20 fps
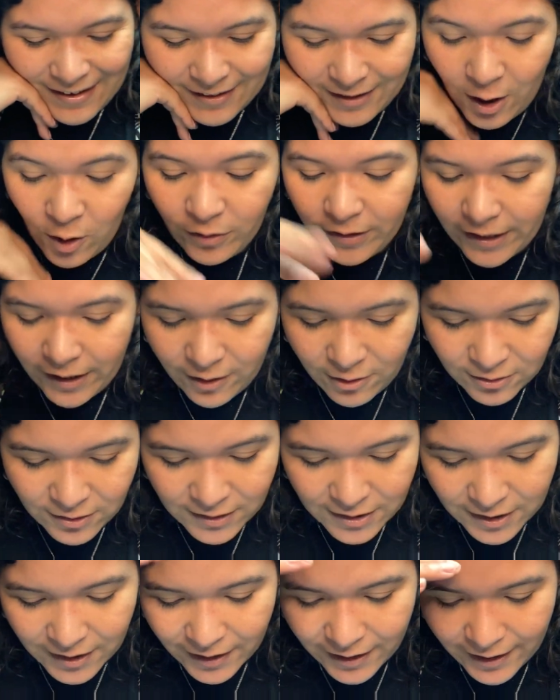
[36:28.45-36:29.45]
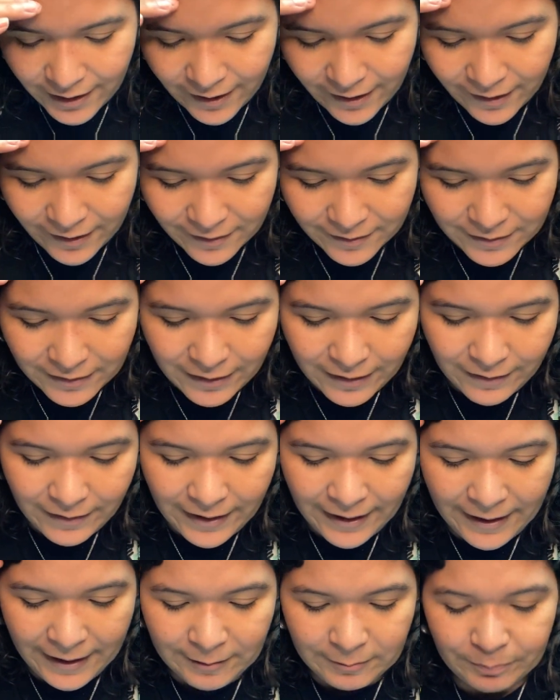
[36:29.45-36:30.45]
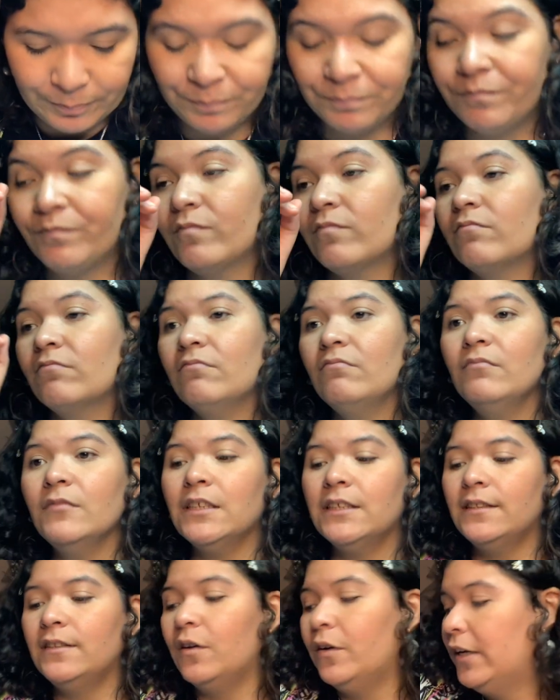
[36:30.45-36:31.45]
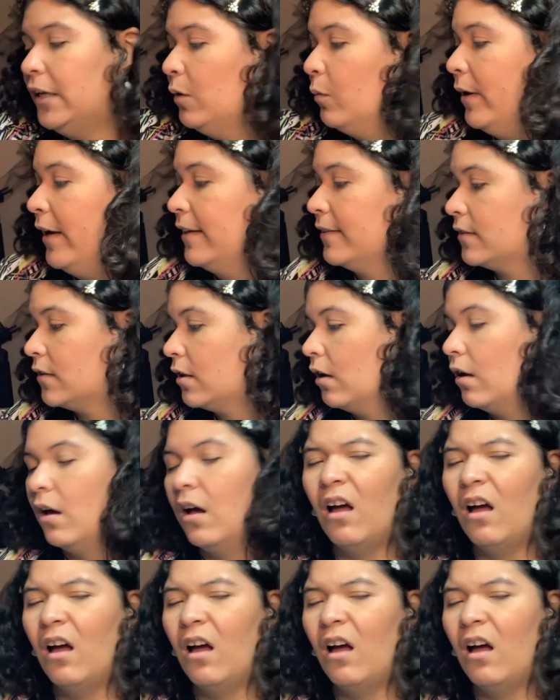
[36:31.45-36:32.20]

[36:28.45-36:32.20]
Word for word: No guilt here, okay? So anyways.